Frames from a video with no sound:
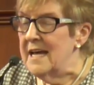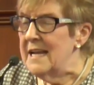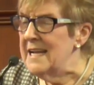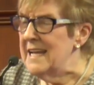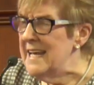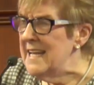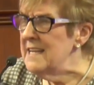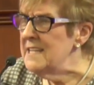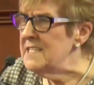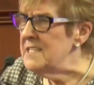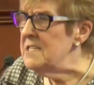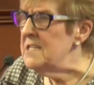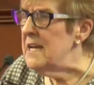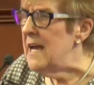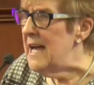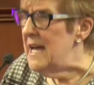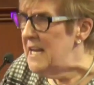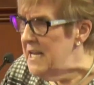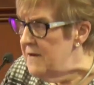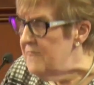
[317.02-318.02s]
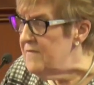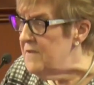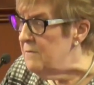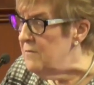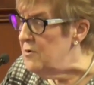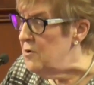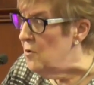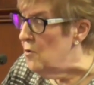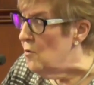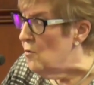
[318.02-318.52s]
Little did any of
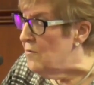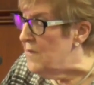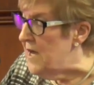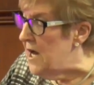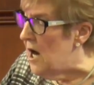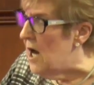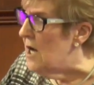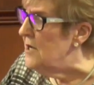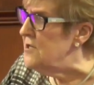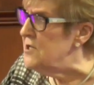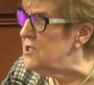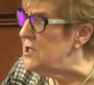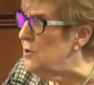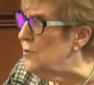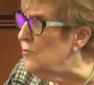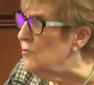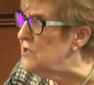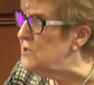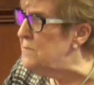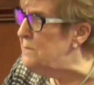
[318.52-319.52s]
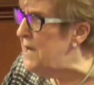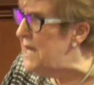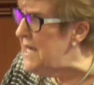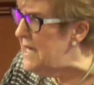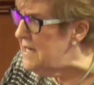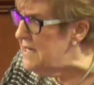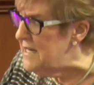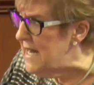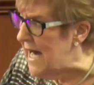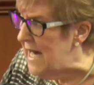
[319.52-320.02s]
them know the untold
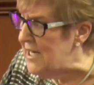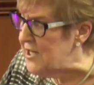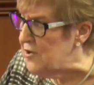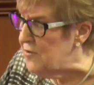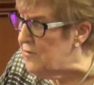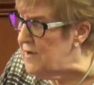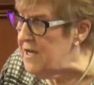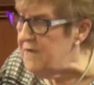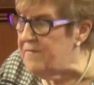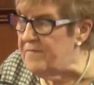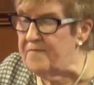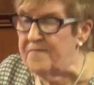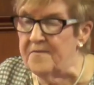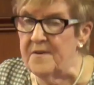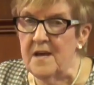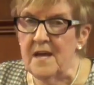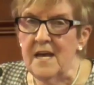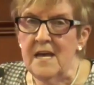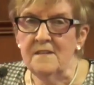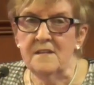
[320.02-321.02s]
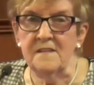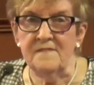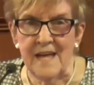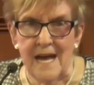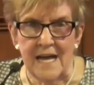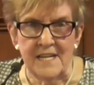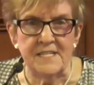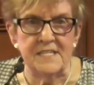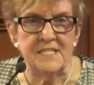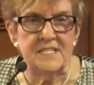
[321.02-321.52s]
pain and grief that
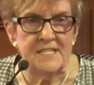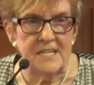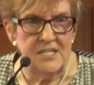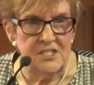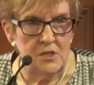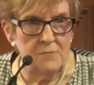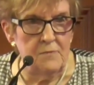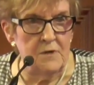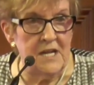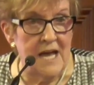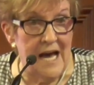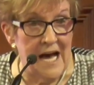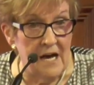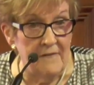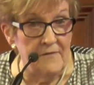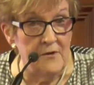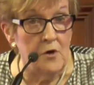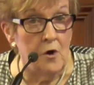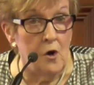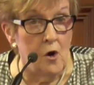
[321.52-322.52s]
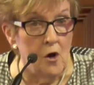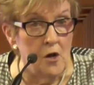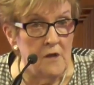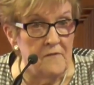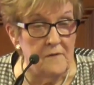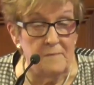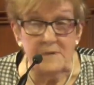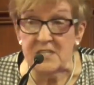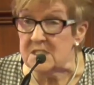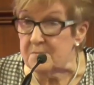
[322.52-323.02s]
that decision would have on all of
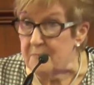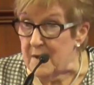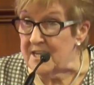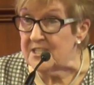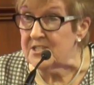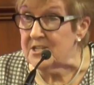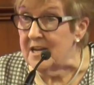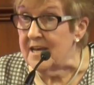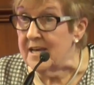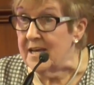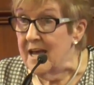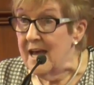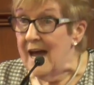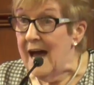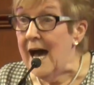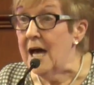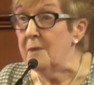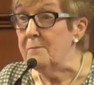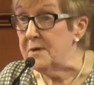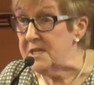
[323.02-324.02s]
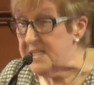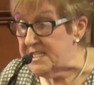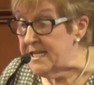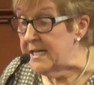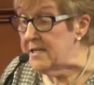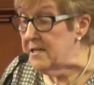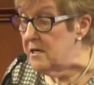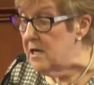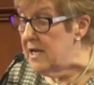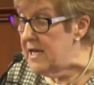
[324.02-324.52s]
them, especially and
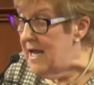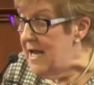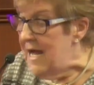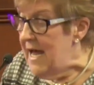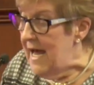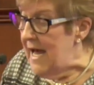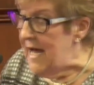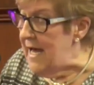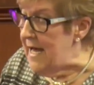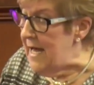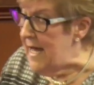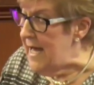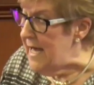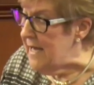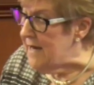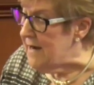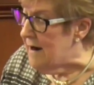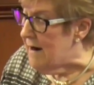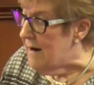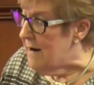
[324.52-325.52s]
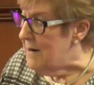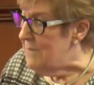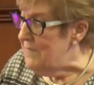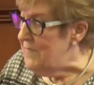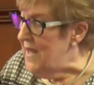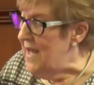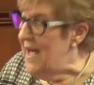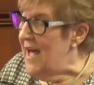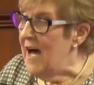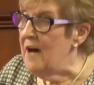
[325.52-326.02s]
particularly uh, Hagar,
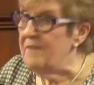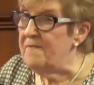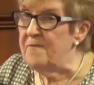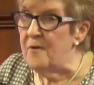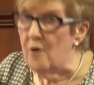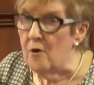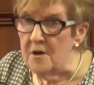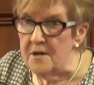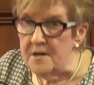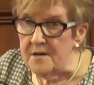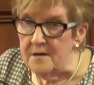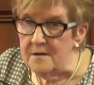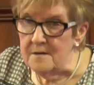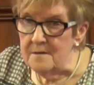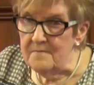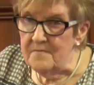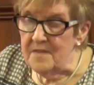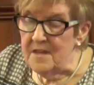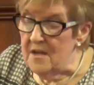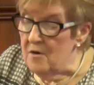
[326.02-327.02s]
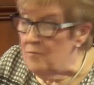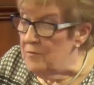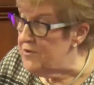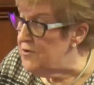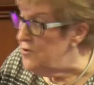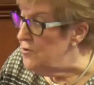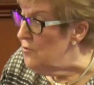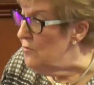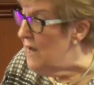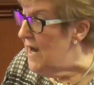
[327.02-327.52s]
a foreigner with
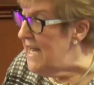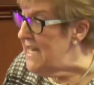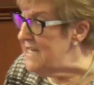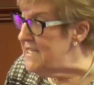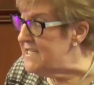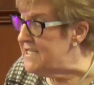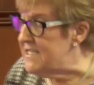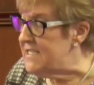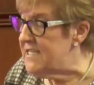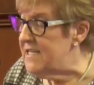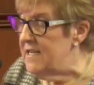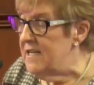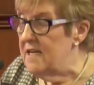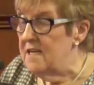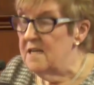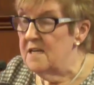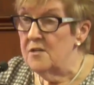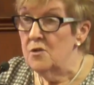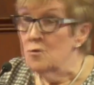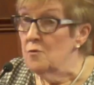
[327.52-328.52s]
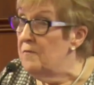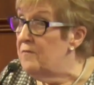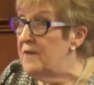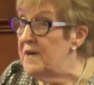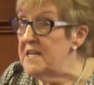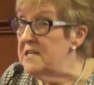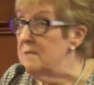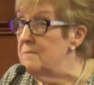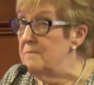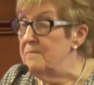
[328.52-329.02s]
no rights, no
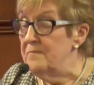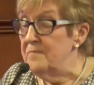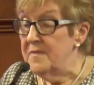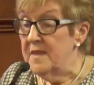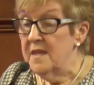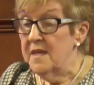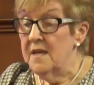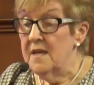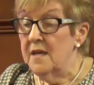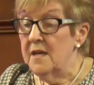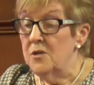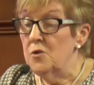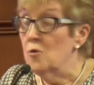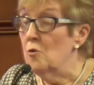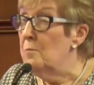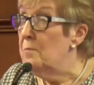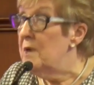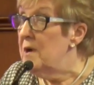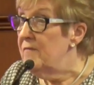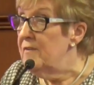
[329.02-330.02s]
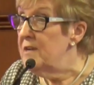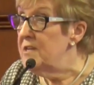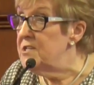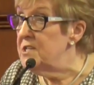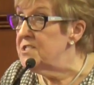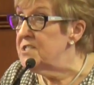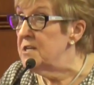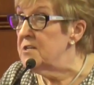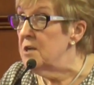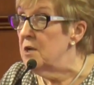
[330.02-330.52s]
freedom, no
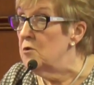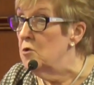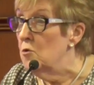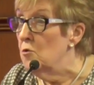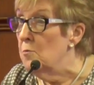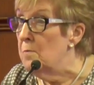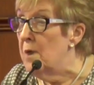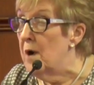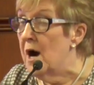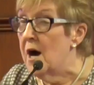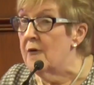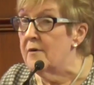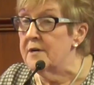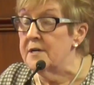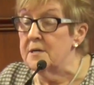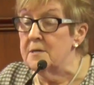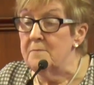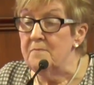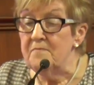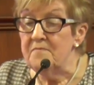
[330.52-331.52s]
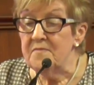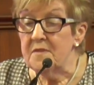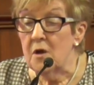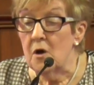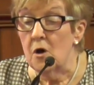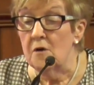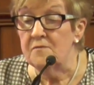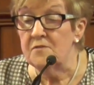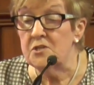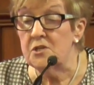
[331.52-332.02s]
privileges, and no power
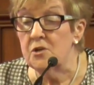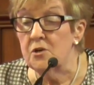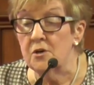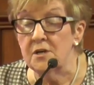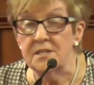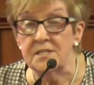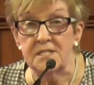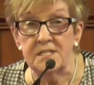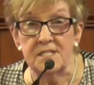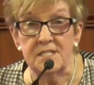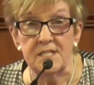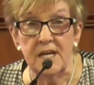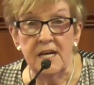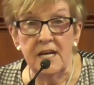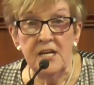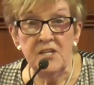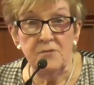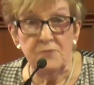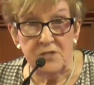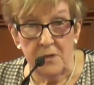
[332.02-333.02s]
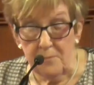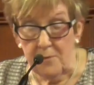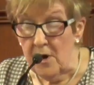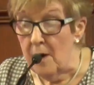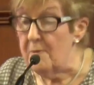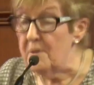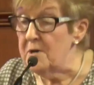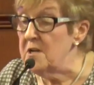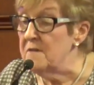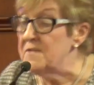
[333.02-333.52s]
of choice. She was the
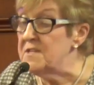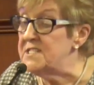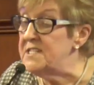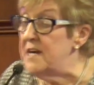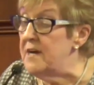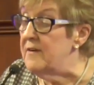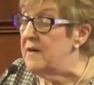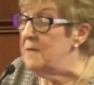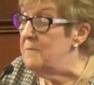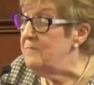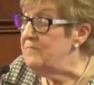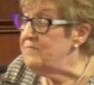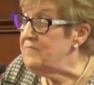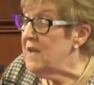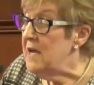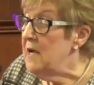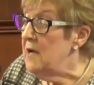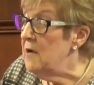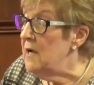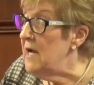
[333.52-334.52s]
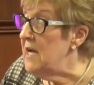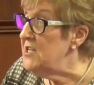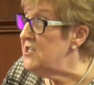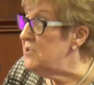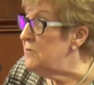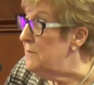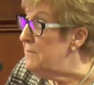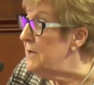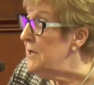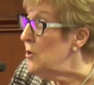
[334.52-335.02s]
property of Sarah, and
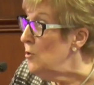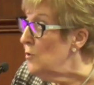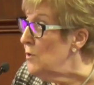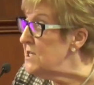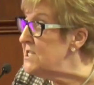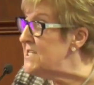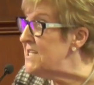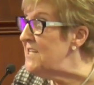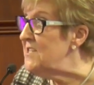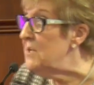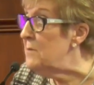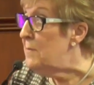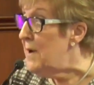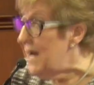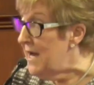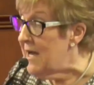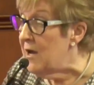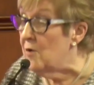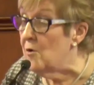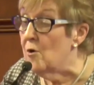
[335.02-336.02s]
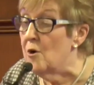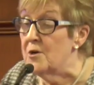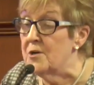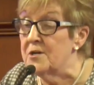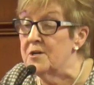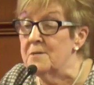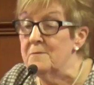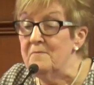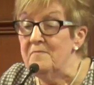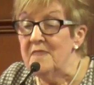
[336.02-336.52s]
she would be lowest in the pecking
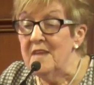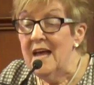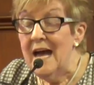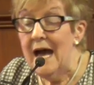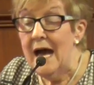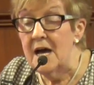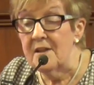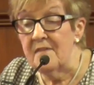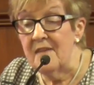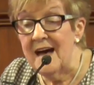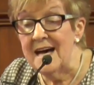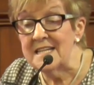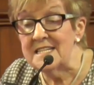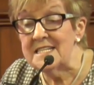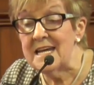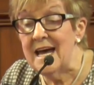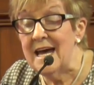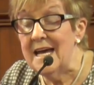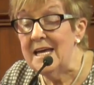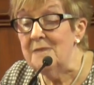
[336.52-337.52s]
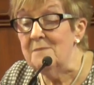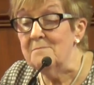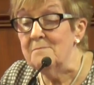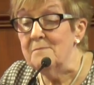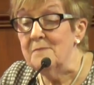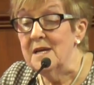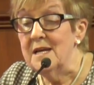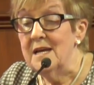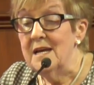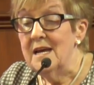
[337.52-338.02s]
order at that
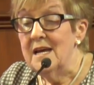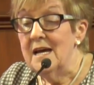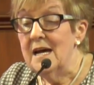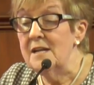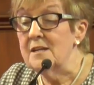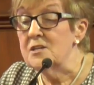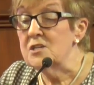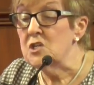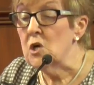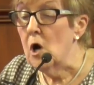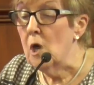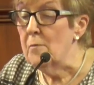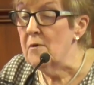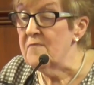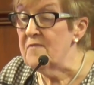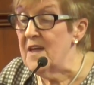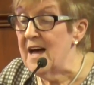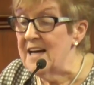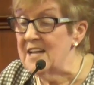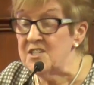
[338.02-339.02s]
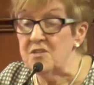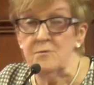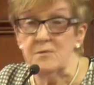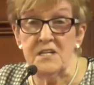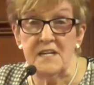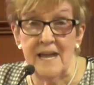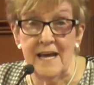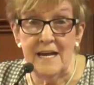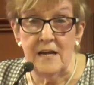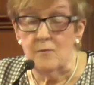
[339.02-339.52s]
time. And on top of that, she was
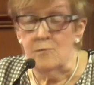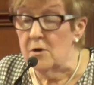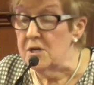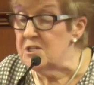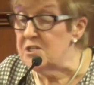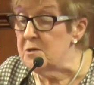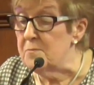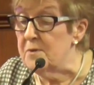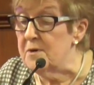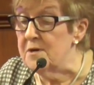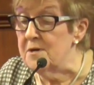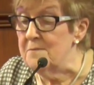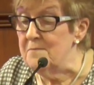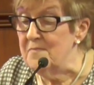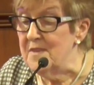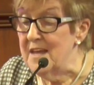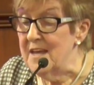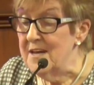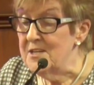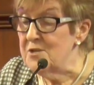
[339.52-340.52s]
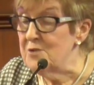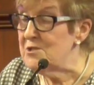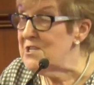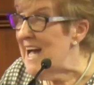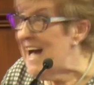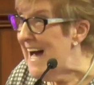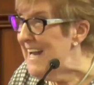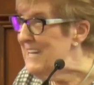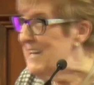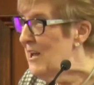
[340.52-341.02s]
an idol worshipper, so she
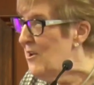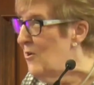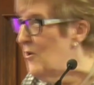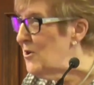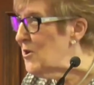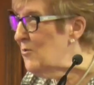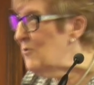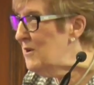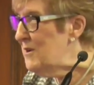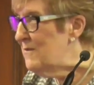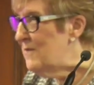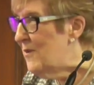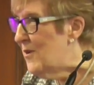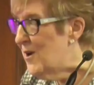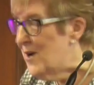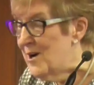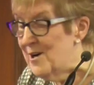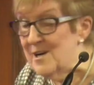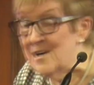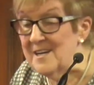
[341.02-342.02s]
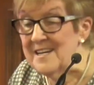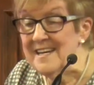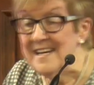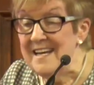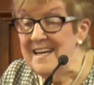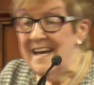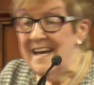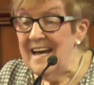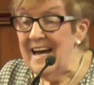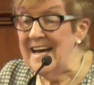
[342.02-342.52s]
hadn't a lot going for her.
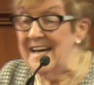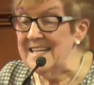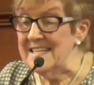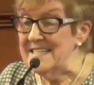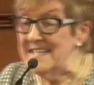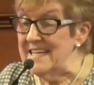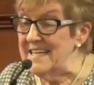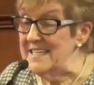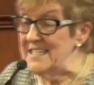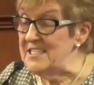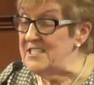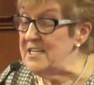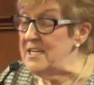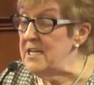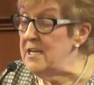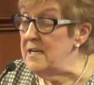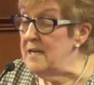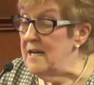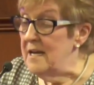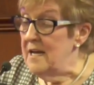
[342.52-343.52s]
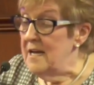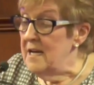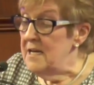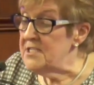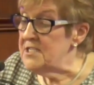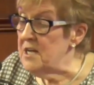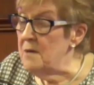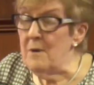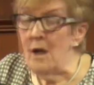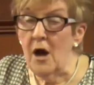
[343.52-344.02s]
And uh, she
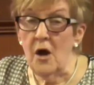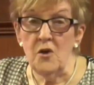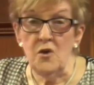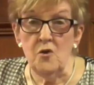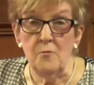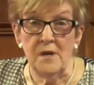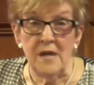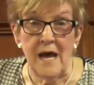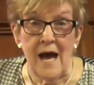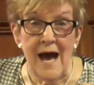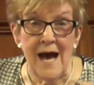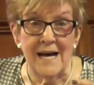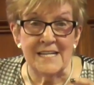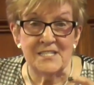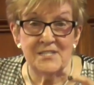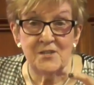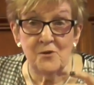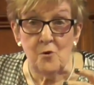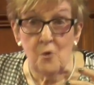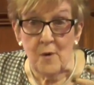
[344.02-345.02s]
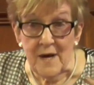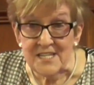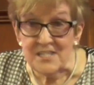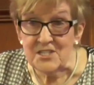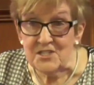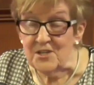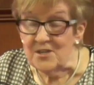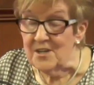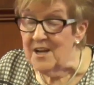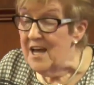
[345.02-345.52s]
somehow you would ask the
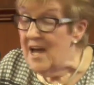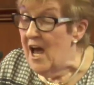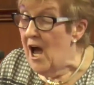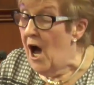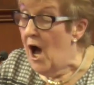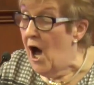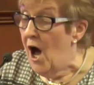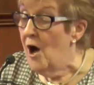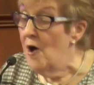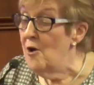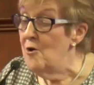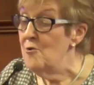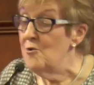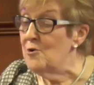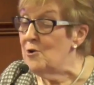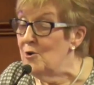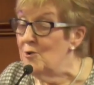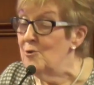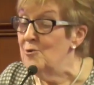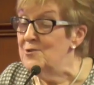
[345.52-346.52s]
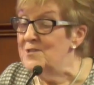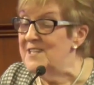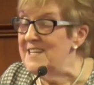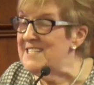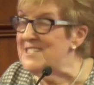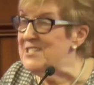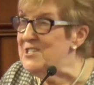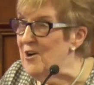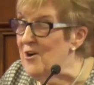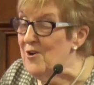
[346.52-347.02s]
question how could
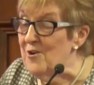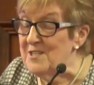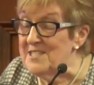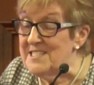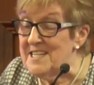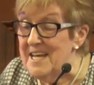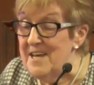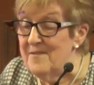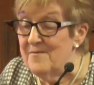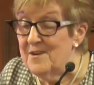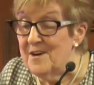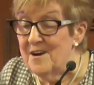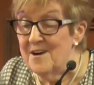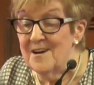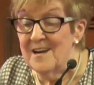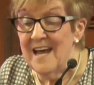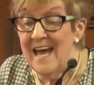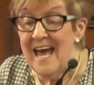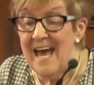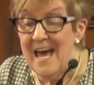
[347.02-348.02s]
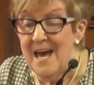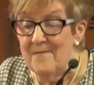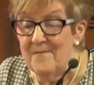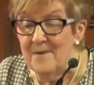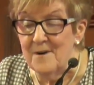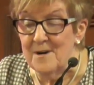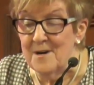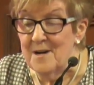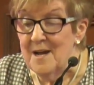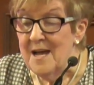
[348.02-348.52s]
this young slave girl
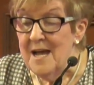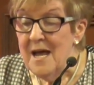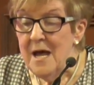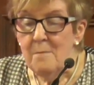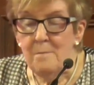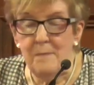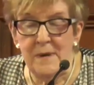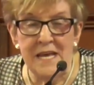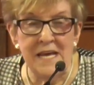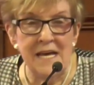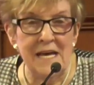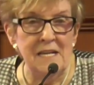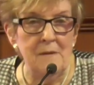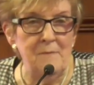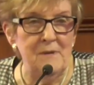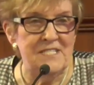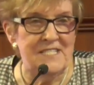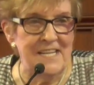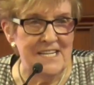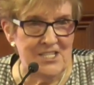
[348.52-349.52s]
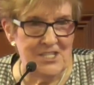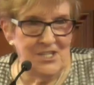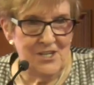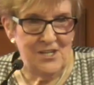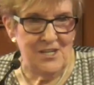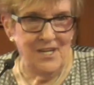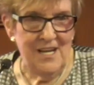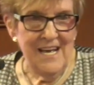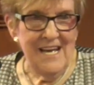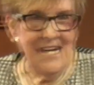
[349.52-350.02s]
ever be in a
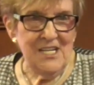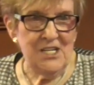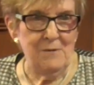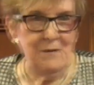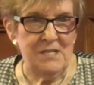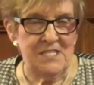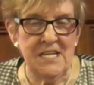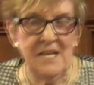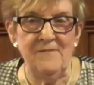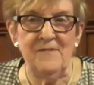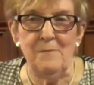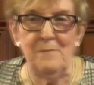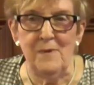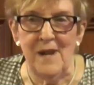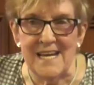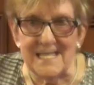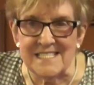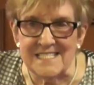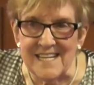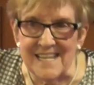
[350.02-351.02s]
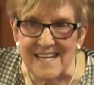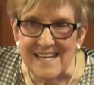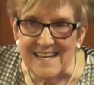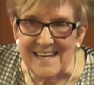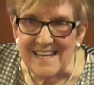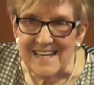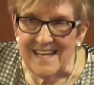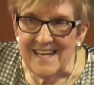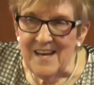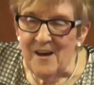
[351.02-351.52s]
position to receive the
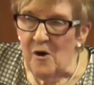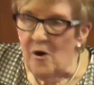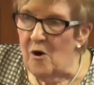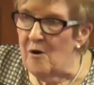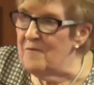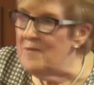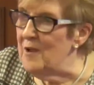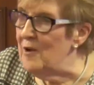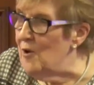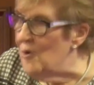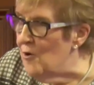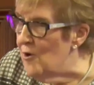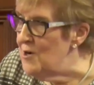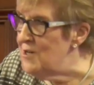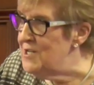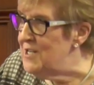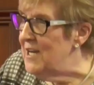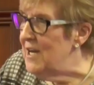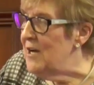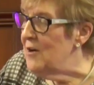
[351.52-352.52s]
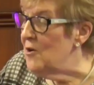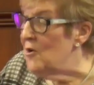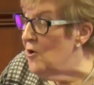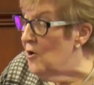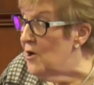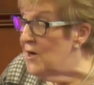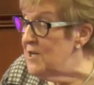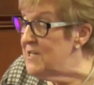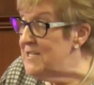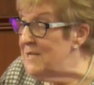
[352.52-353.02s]
blessing of the Lord
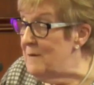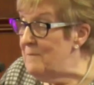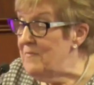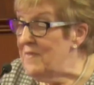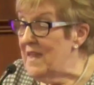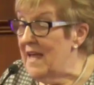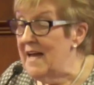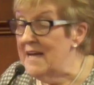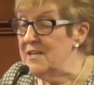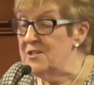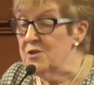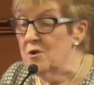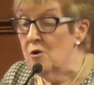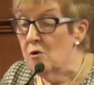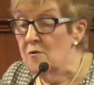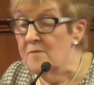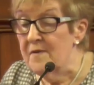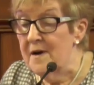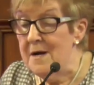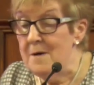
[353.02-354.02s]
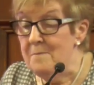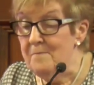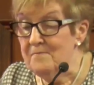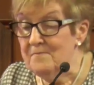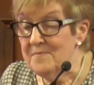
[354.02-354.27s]
God uh, Jehovah?